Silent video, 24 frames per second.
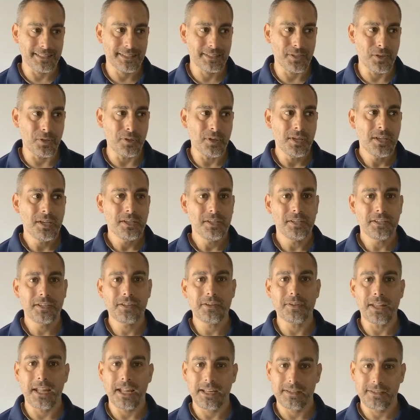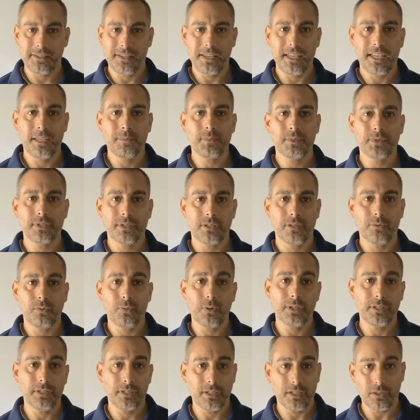So you can go to ATMs, or
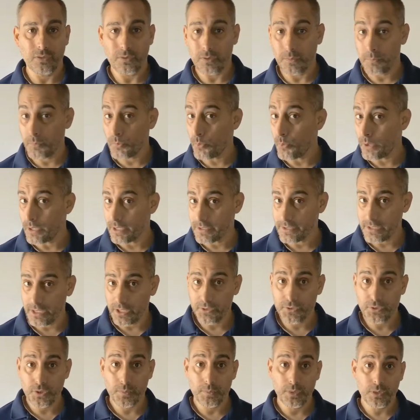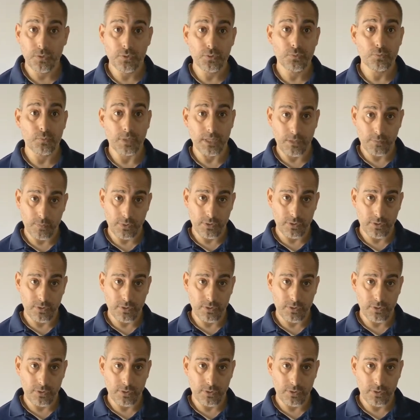you can go to point of sales terminals, right,